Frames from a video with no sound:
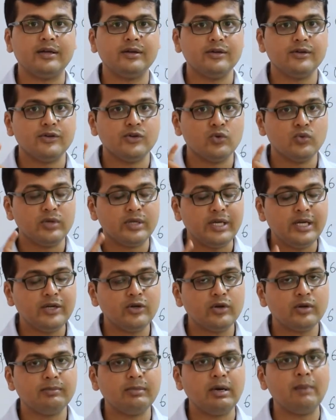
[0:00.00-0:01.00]
You need to
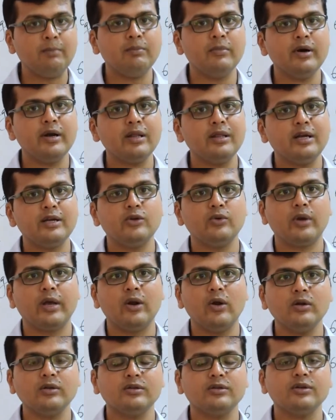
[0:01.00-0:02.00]
remember that
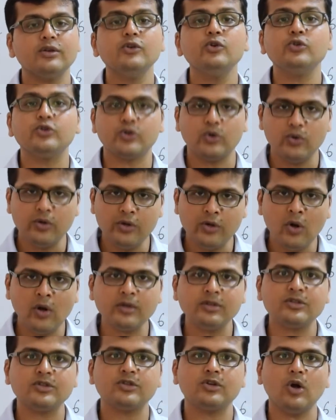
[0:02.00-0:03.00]
you should
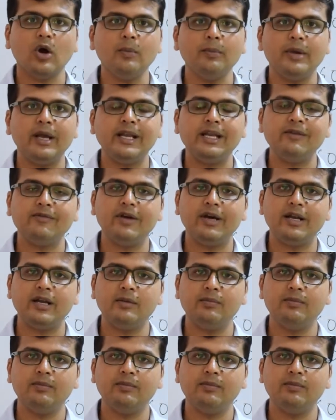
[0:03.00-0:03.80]
not stop anywhere in